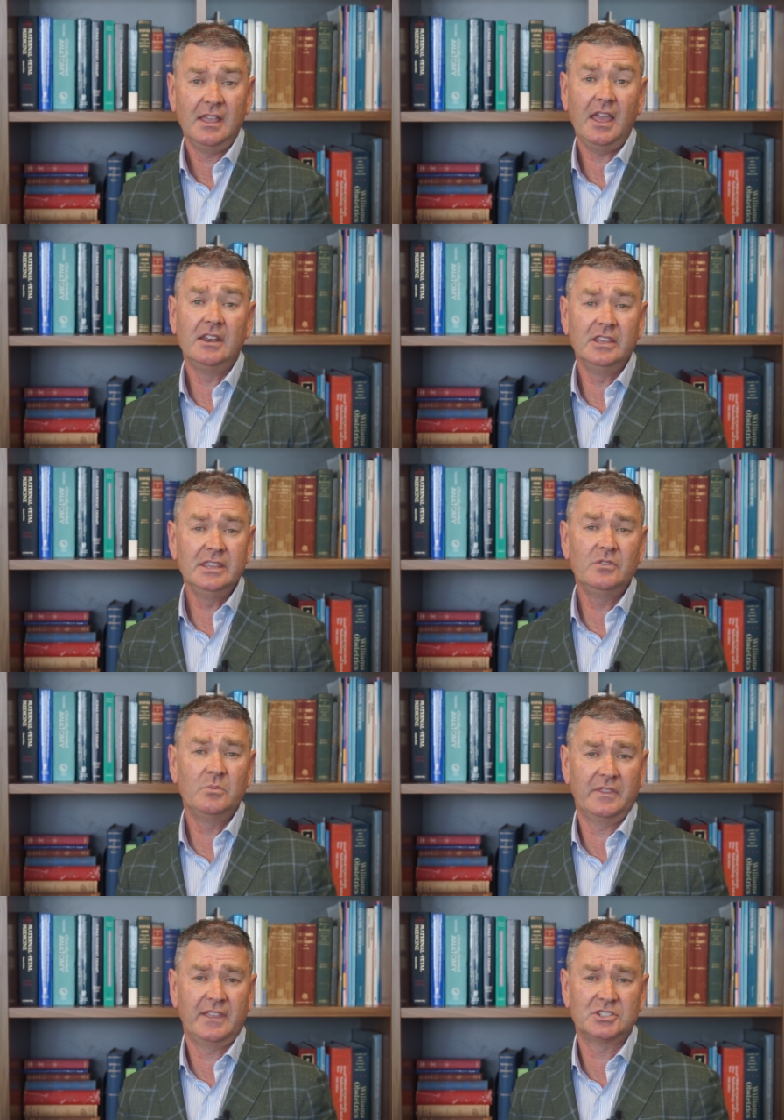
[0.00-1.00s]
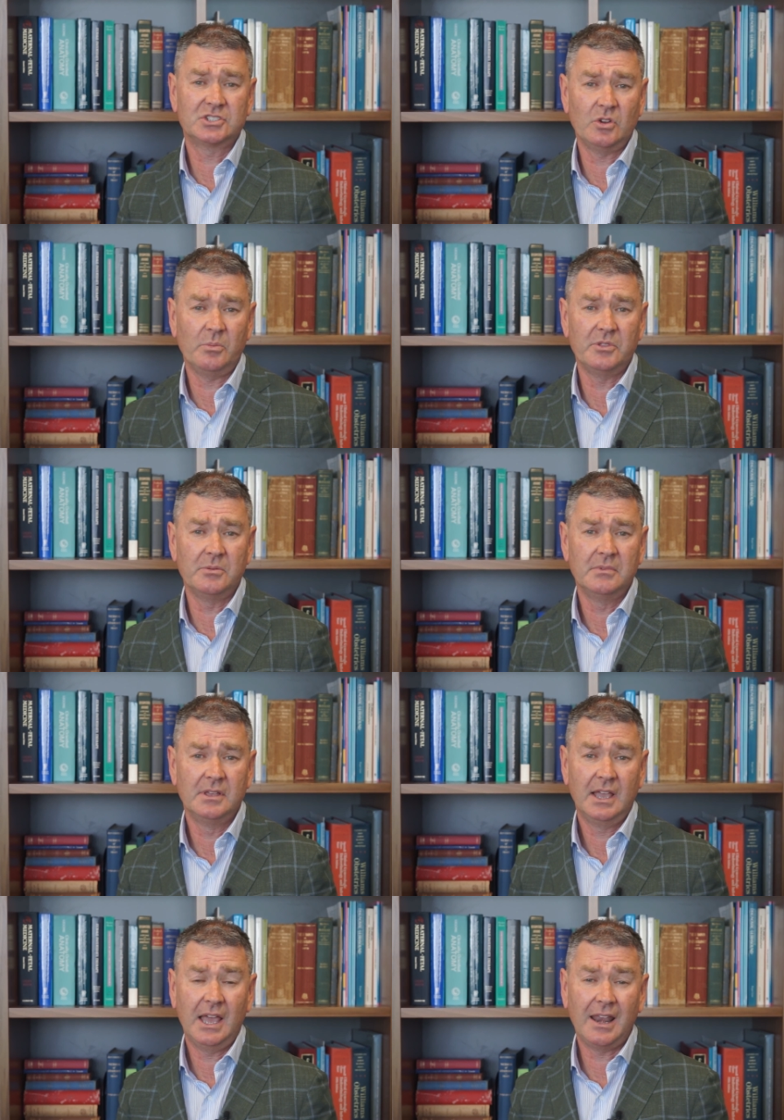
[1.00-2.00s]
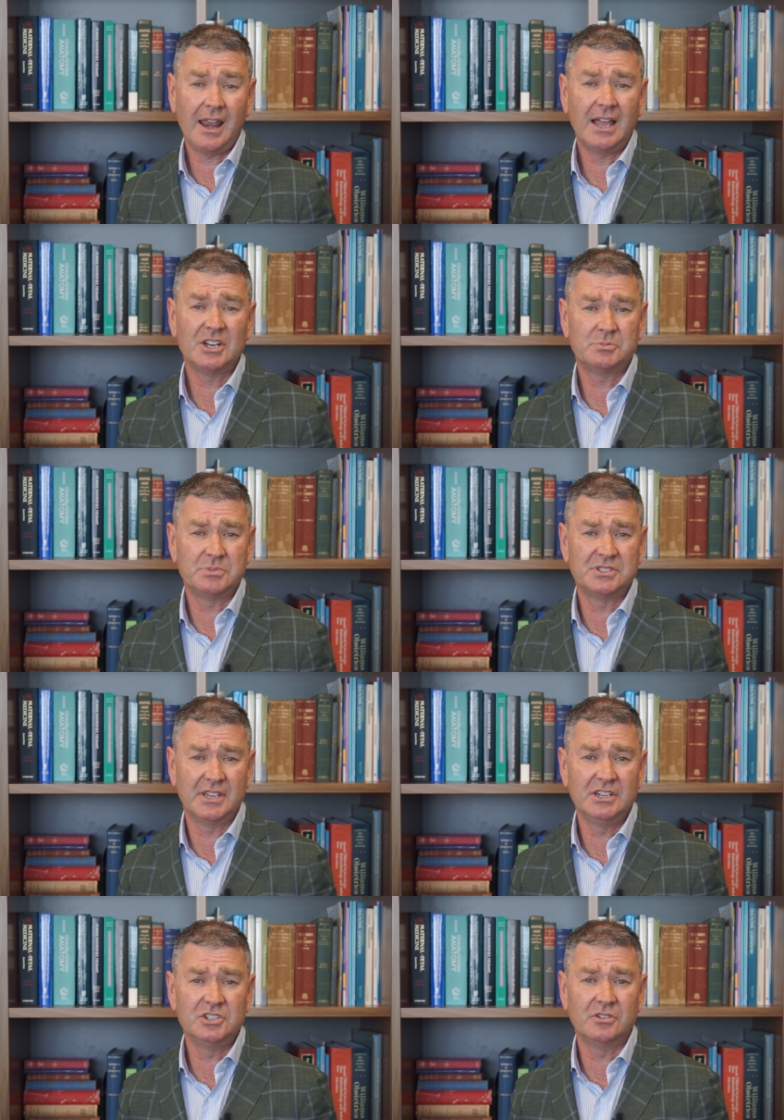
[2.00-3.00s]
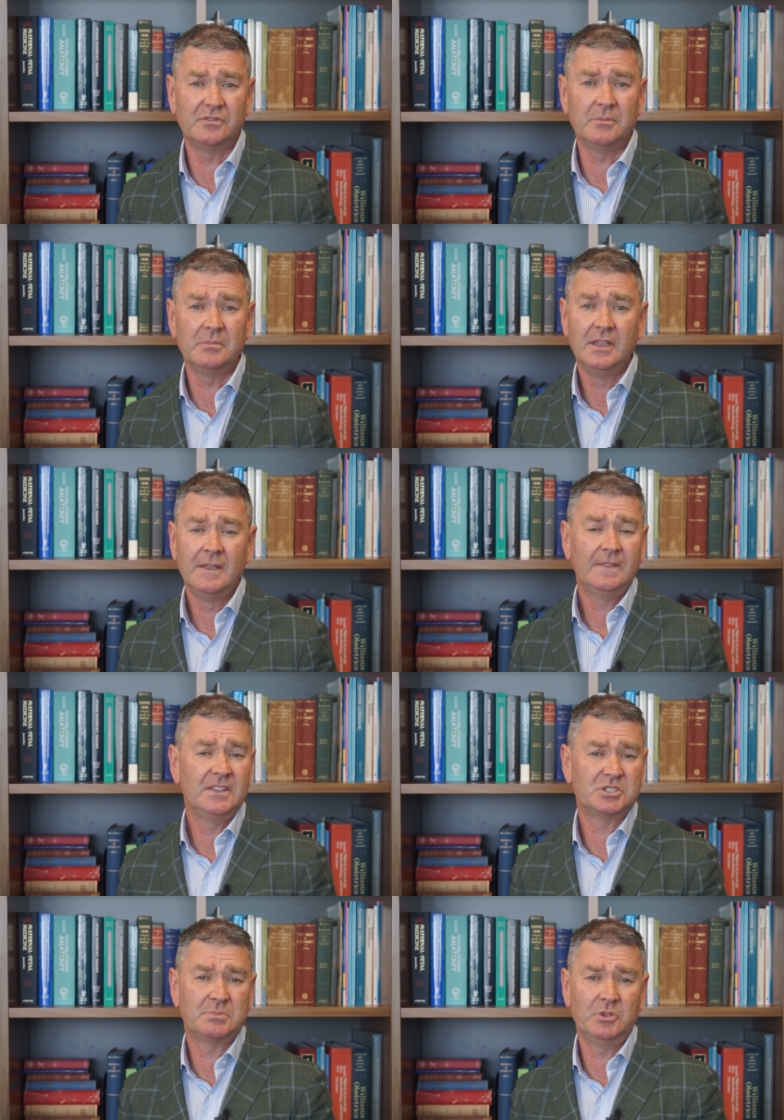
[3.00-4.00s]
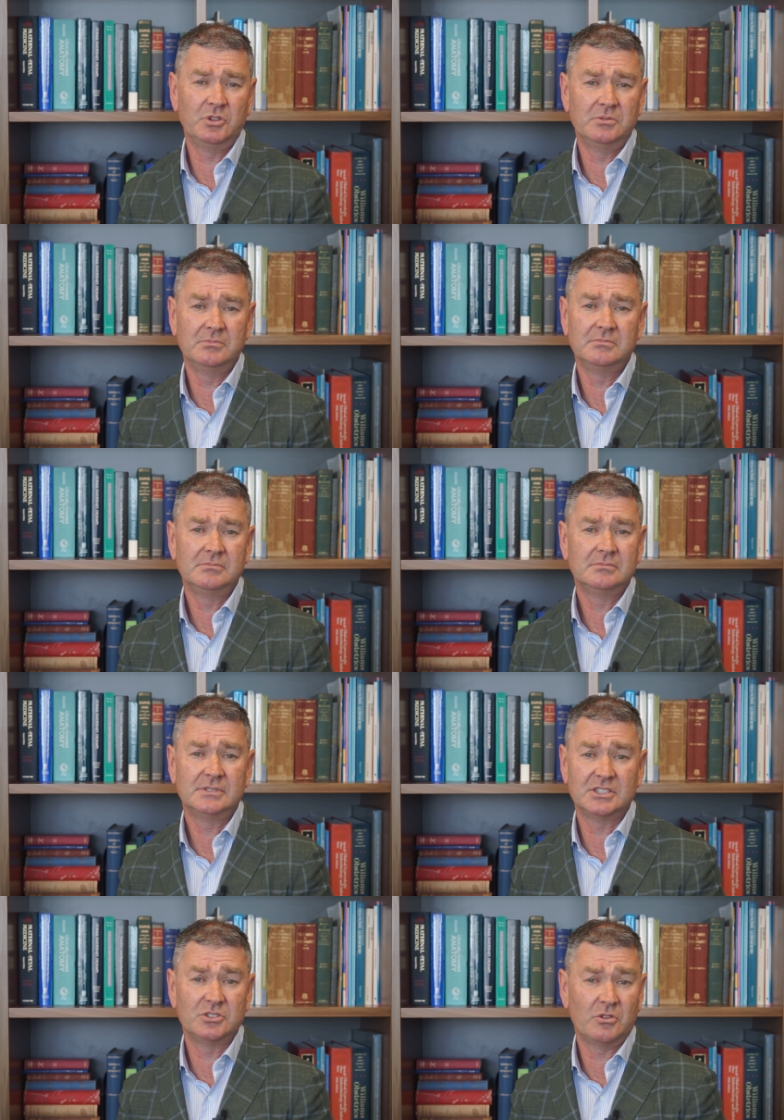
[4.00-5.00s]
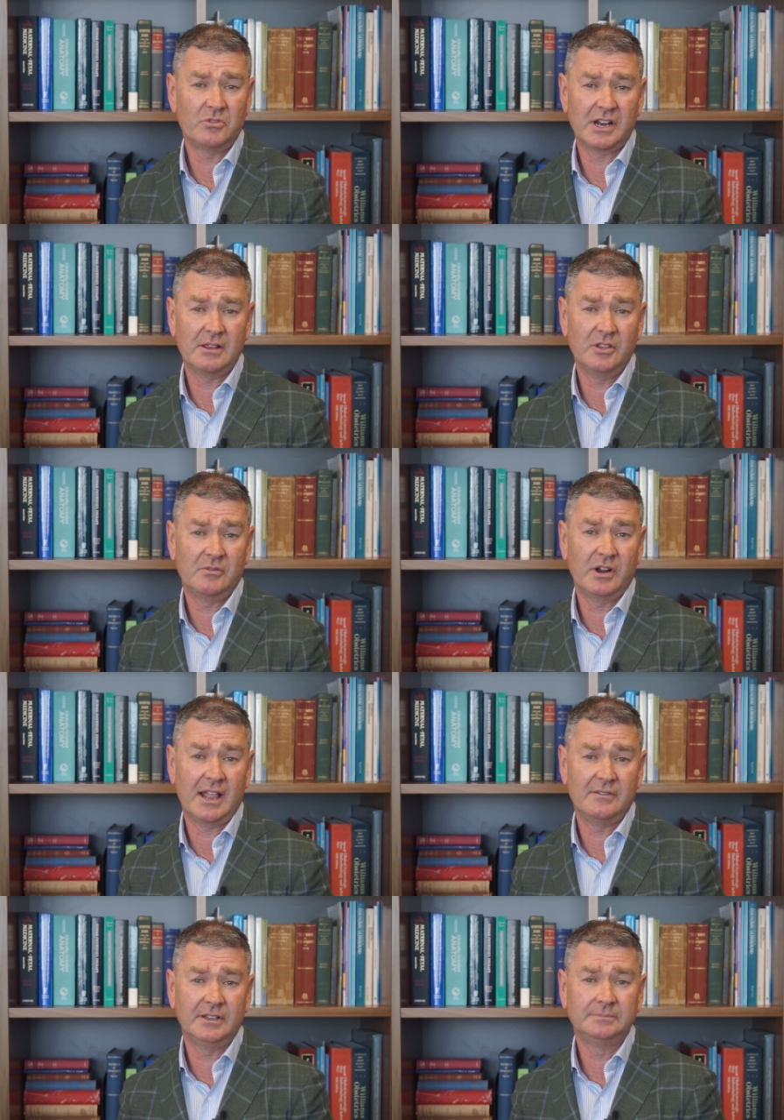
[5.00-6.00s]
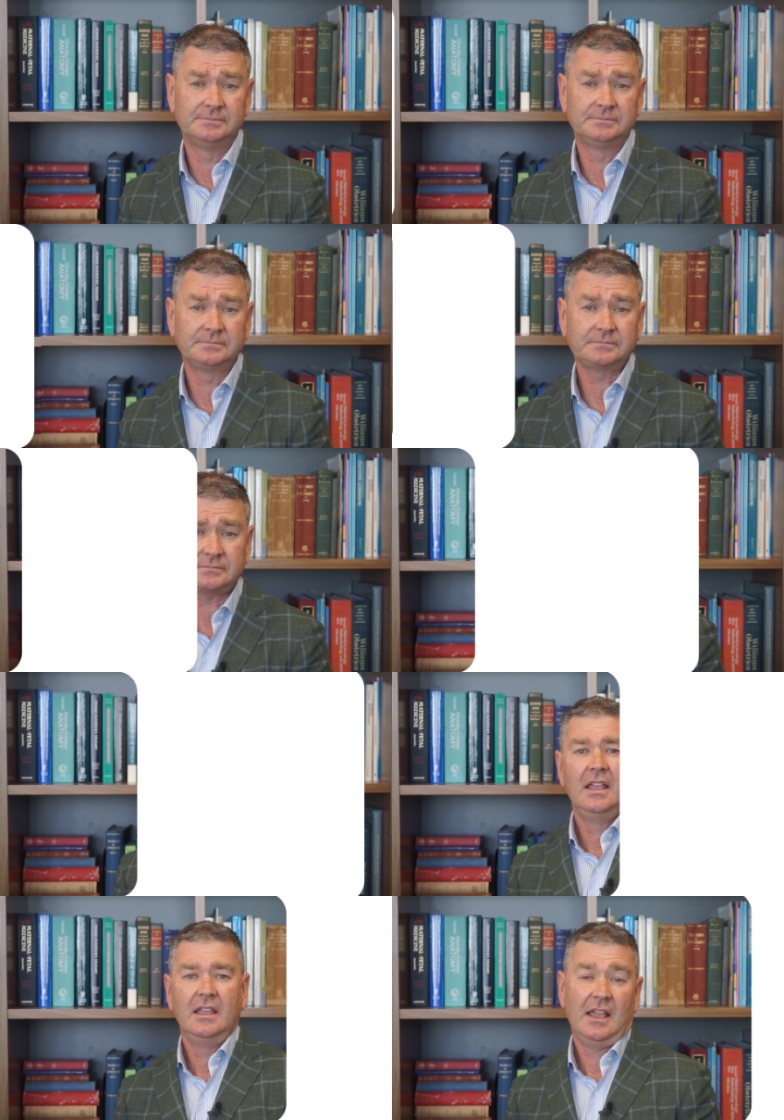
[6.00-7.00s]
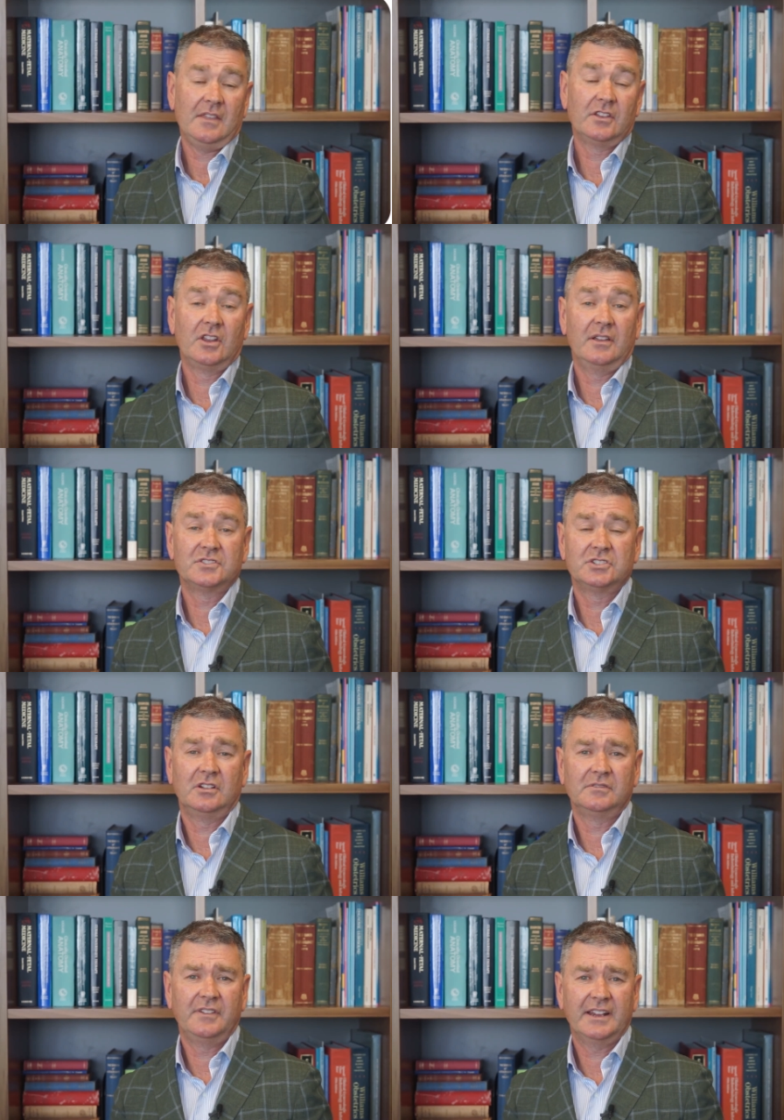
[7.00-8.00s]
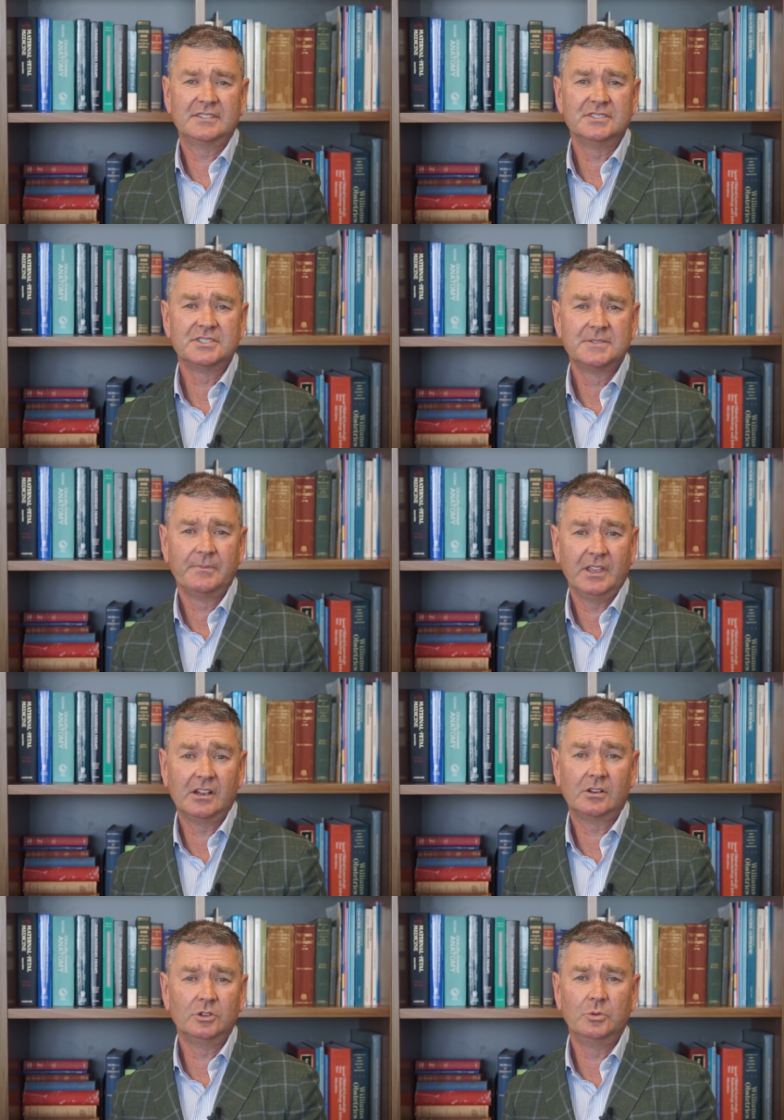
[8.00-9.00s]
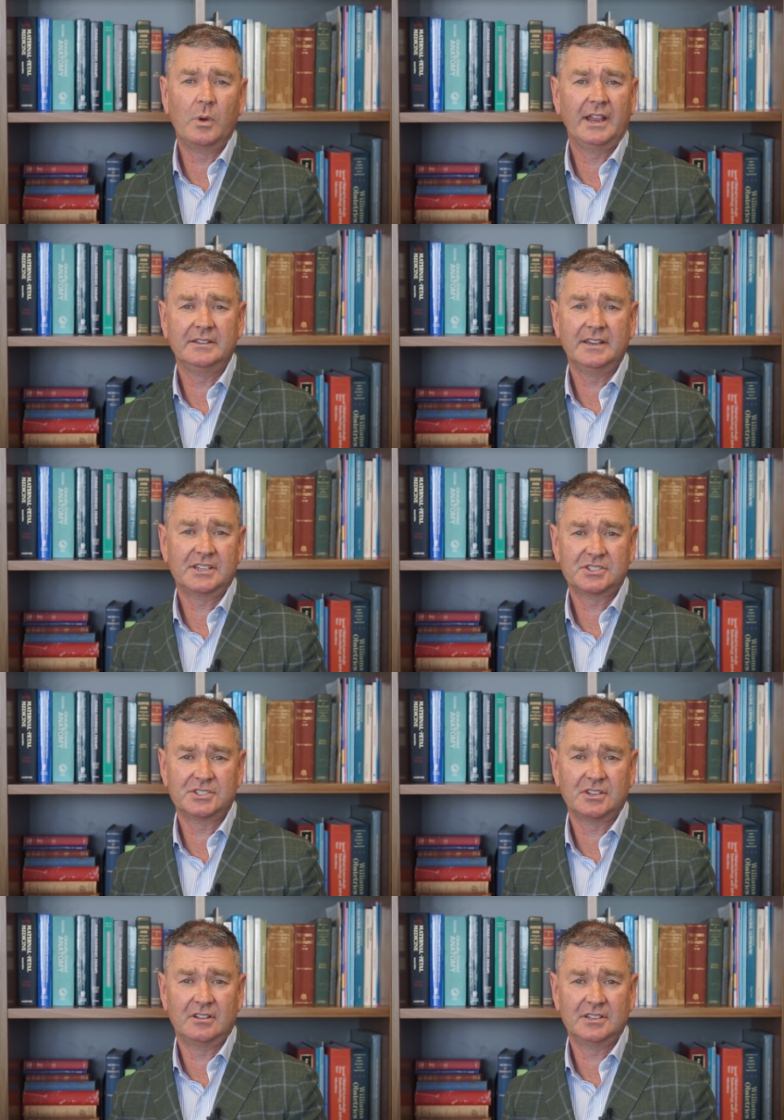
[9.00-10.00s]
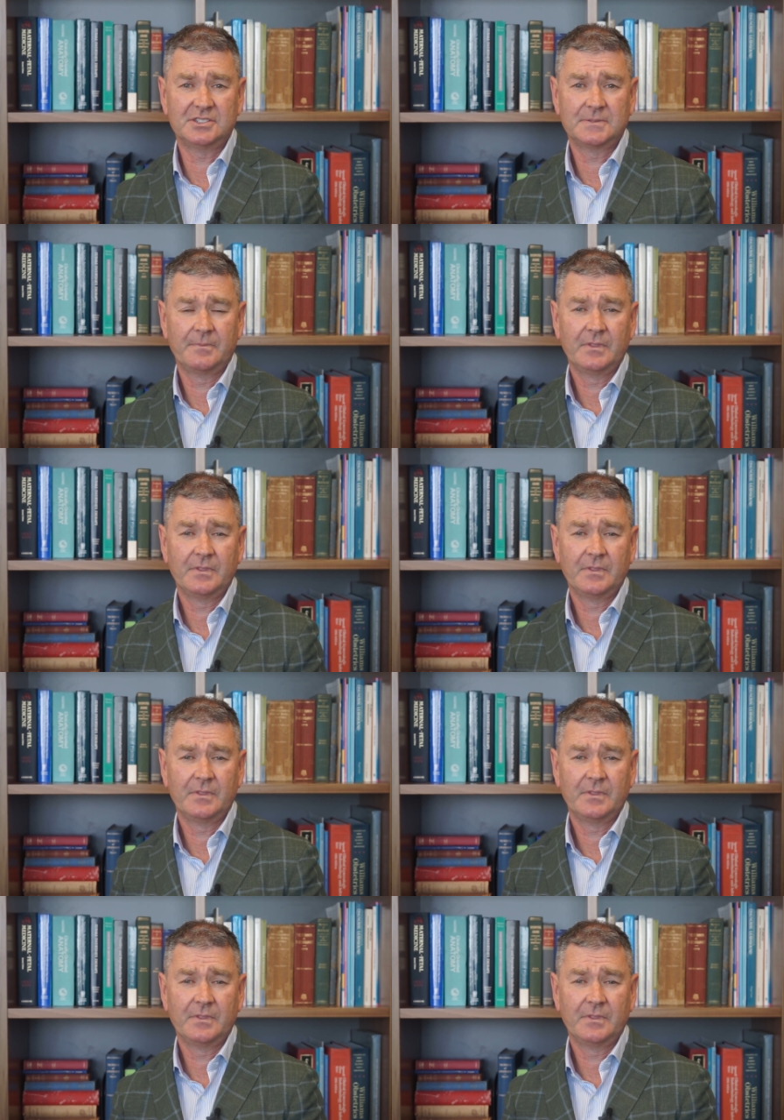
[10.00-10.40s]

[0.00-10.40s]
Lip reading: And even when they stop them, a large percentage of them, their sperm does not recover. Other lifestyle factors include weight and exercise.